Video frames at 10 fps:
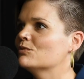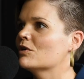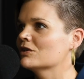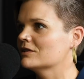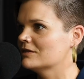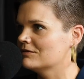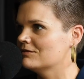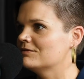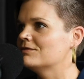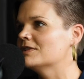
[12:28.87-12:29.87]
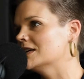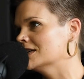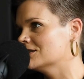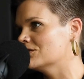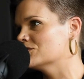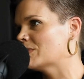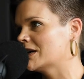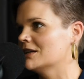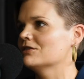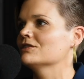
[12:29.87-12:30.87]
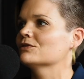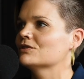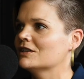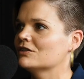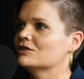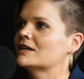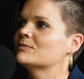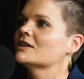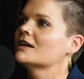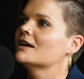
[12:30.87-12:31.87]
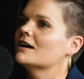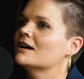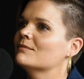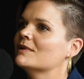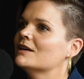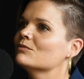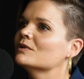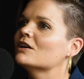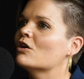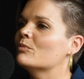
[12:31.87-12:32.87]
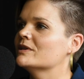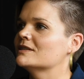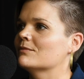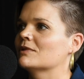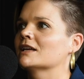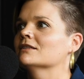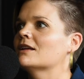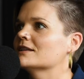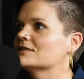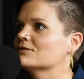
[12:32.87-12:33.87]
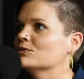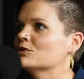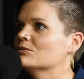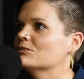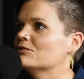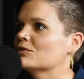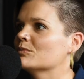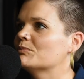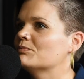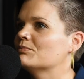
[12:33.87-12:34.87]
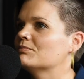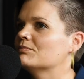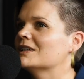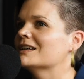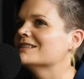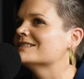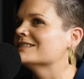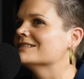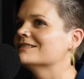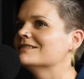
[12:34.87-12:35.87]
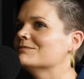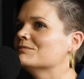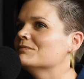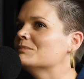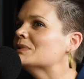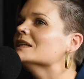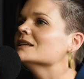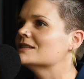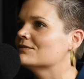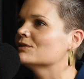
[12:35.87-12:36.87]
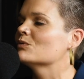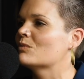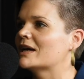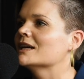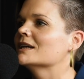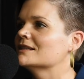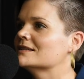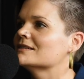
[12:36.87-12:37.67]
who aren't fitting into those binaries or stereotypes, it really opens up lots of room for kids to be different ways,